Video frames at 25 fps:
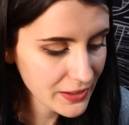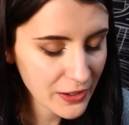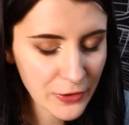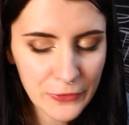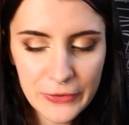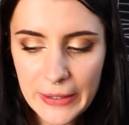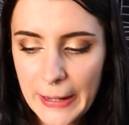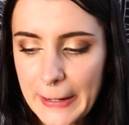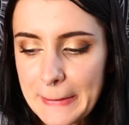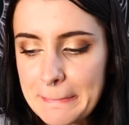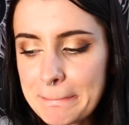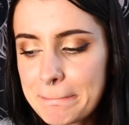
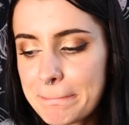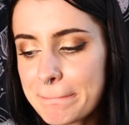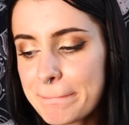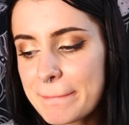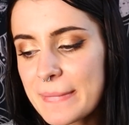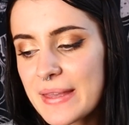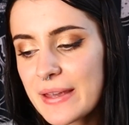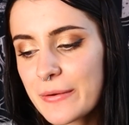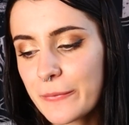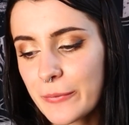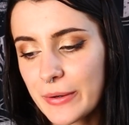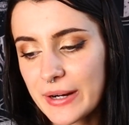Okay,
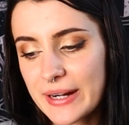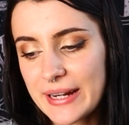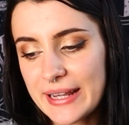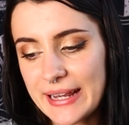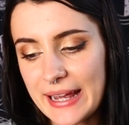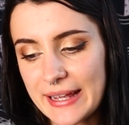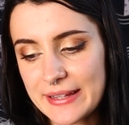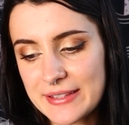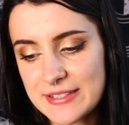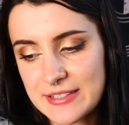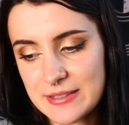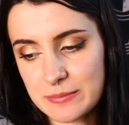we're gonna
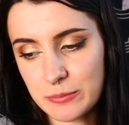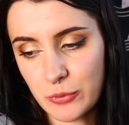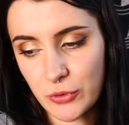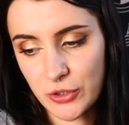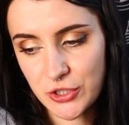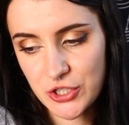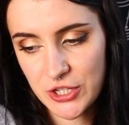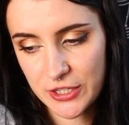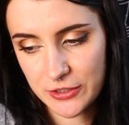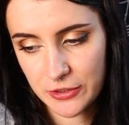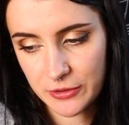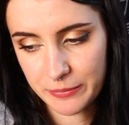get some
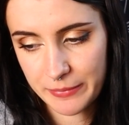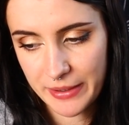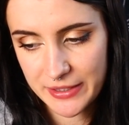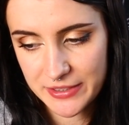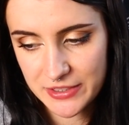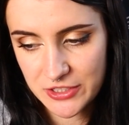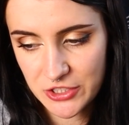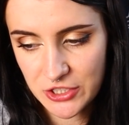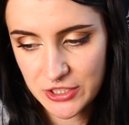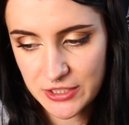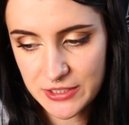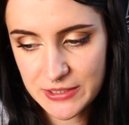more channeled
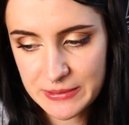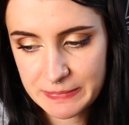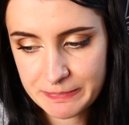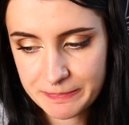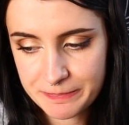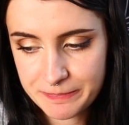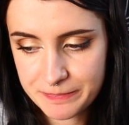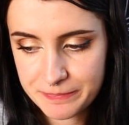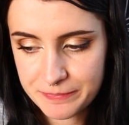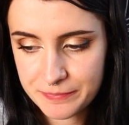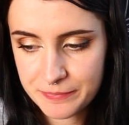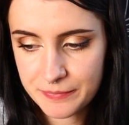messages.
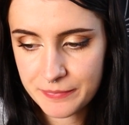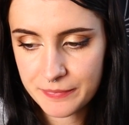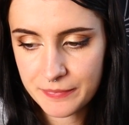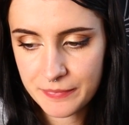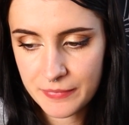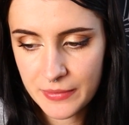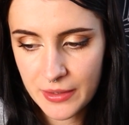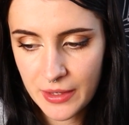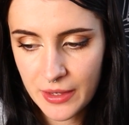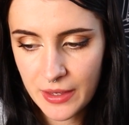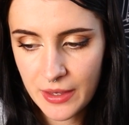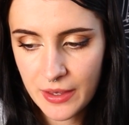
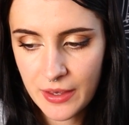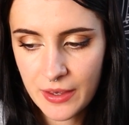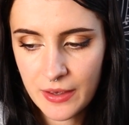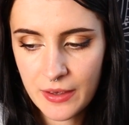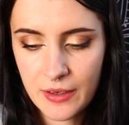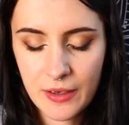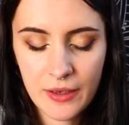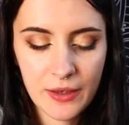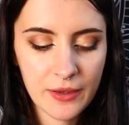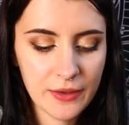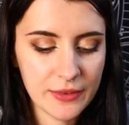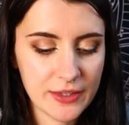
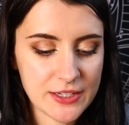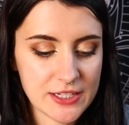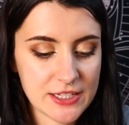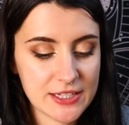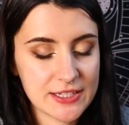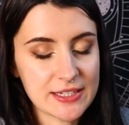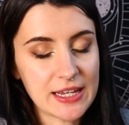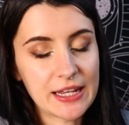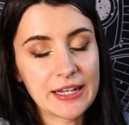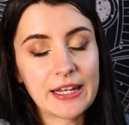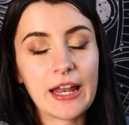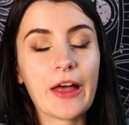This
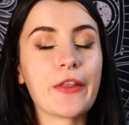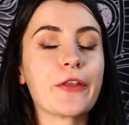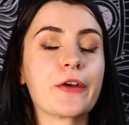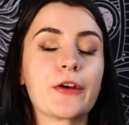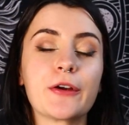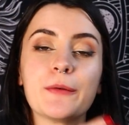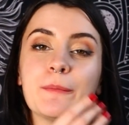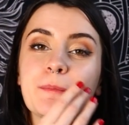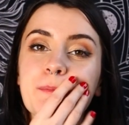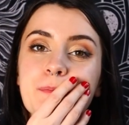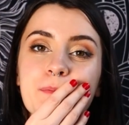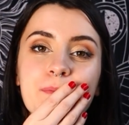is
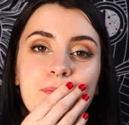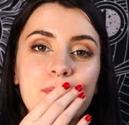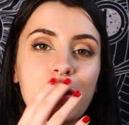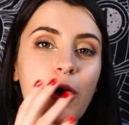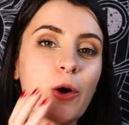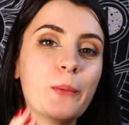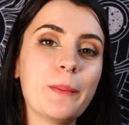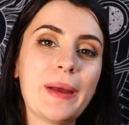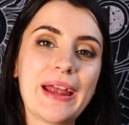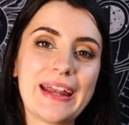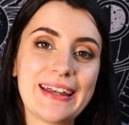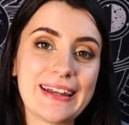another
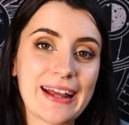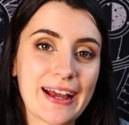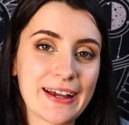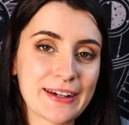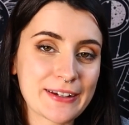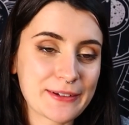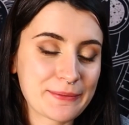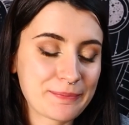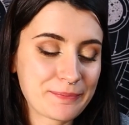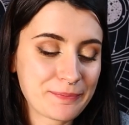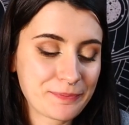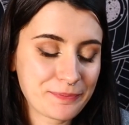homemade
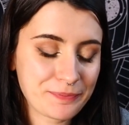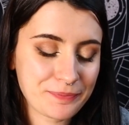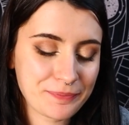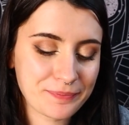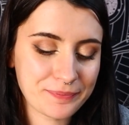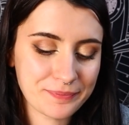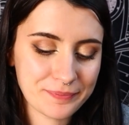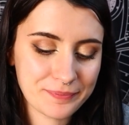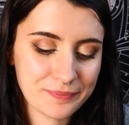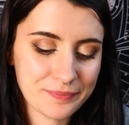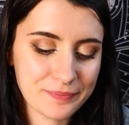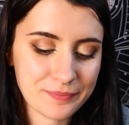deck.
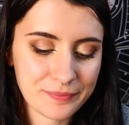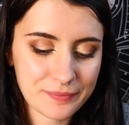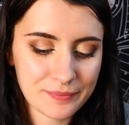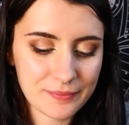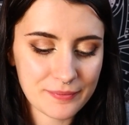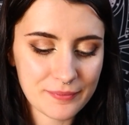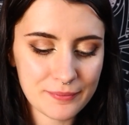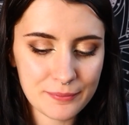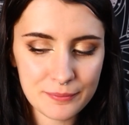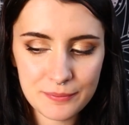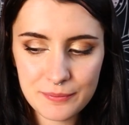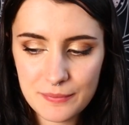
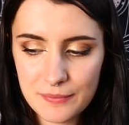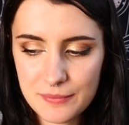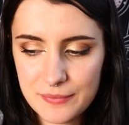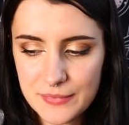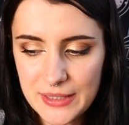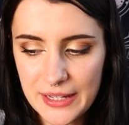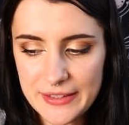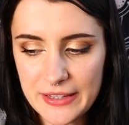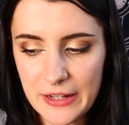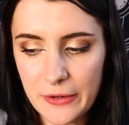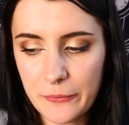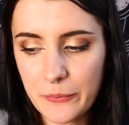
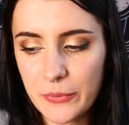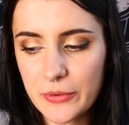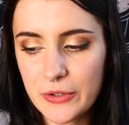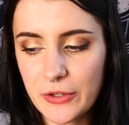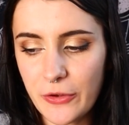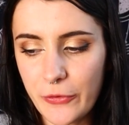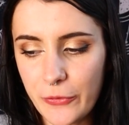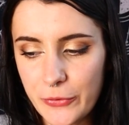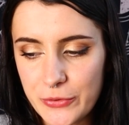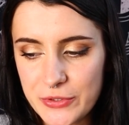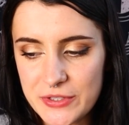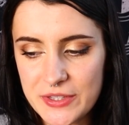And then we'll
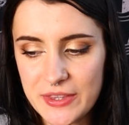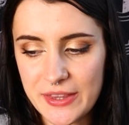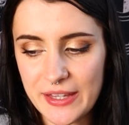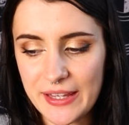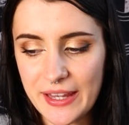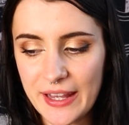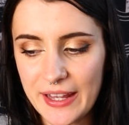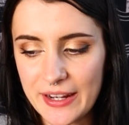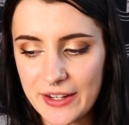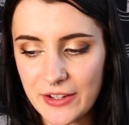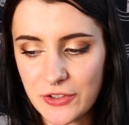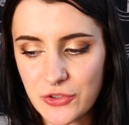use the
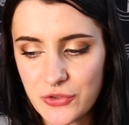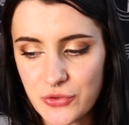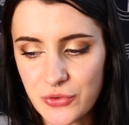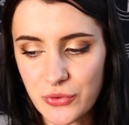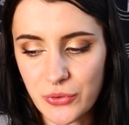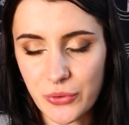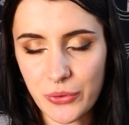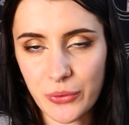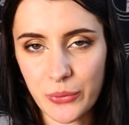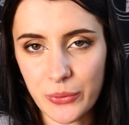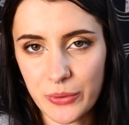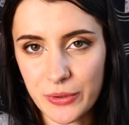Hidden
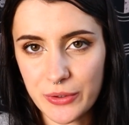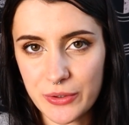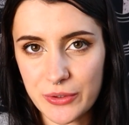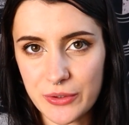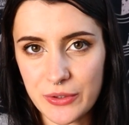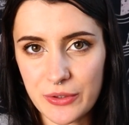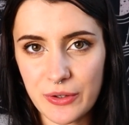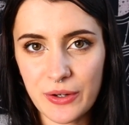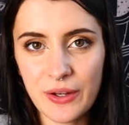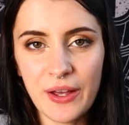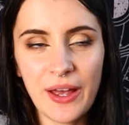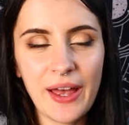Truth
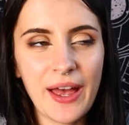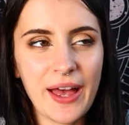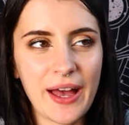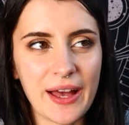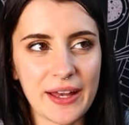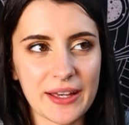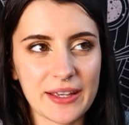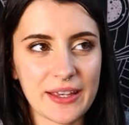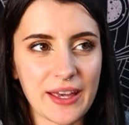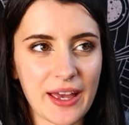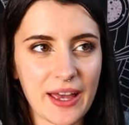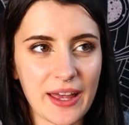Oracle,
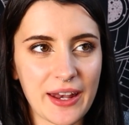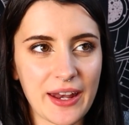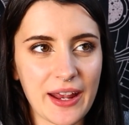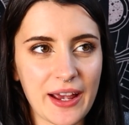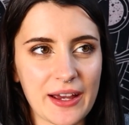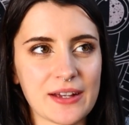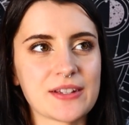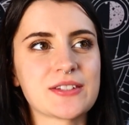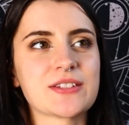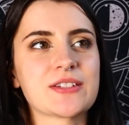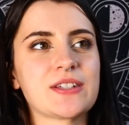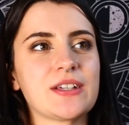again
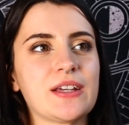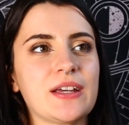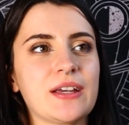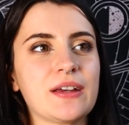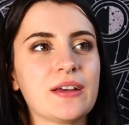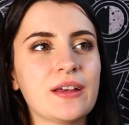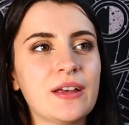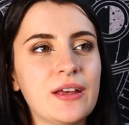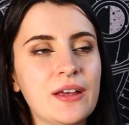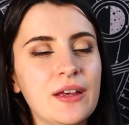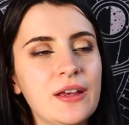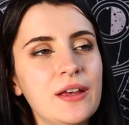
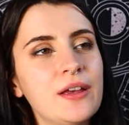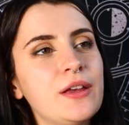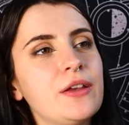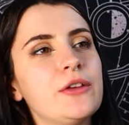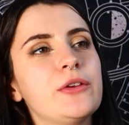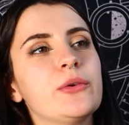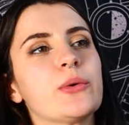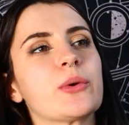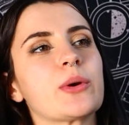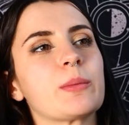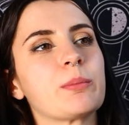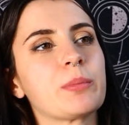asking
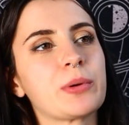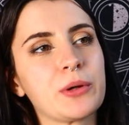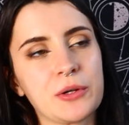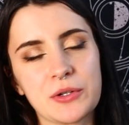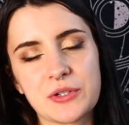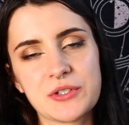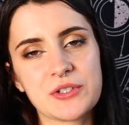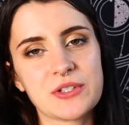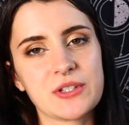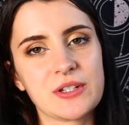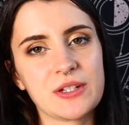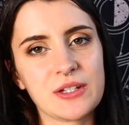your
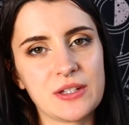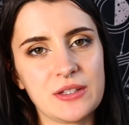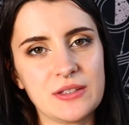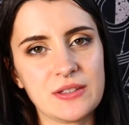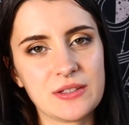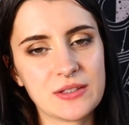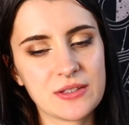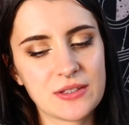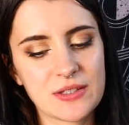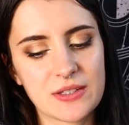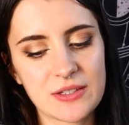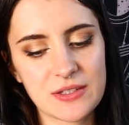
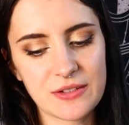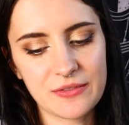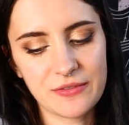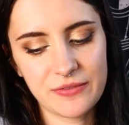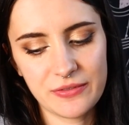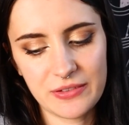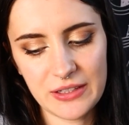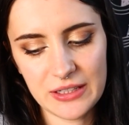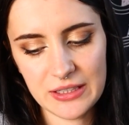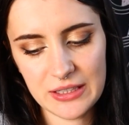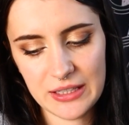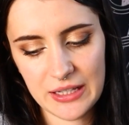person's
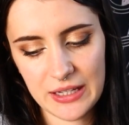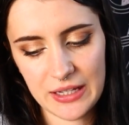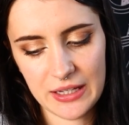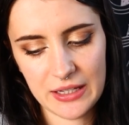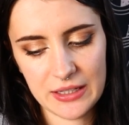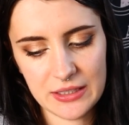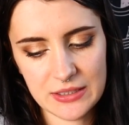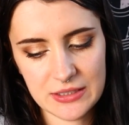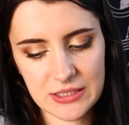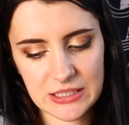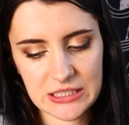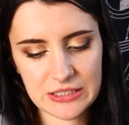
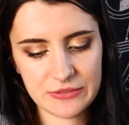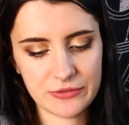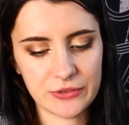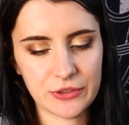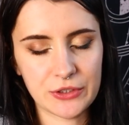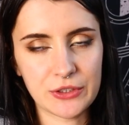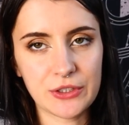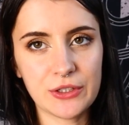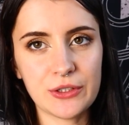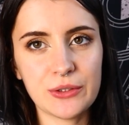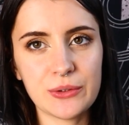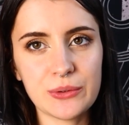feelings for
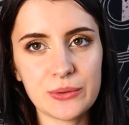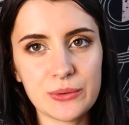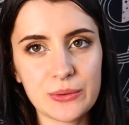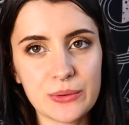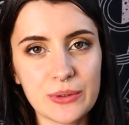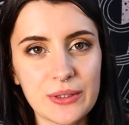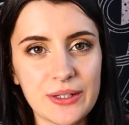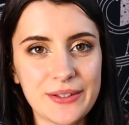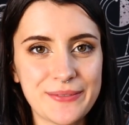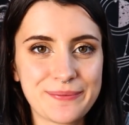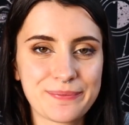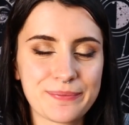
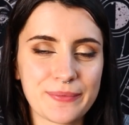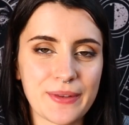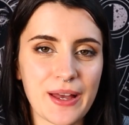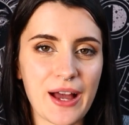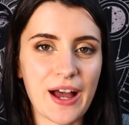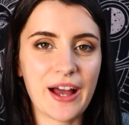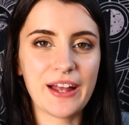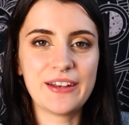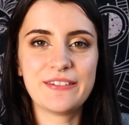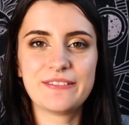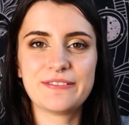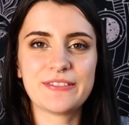you,
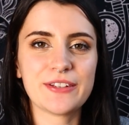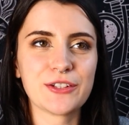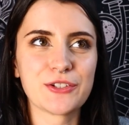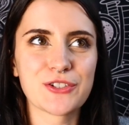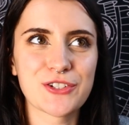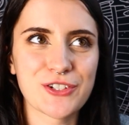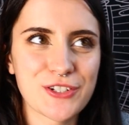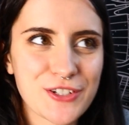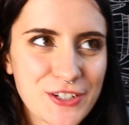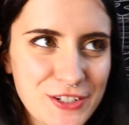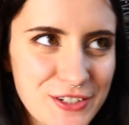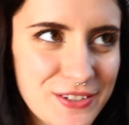
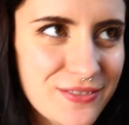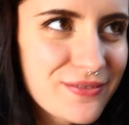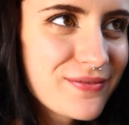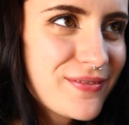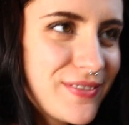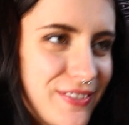unfiltered.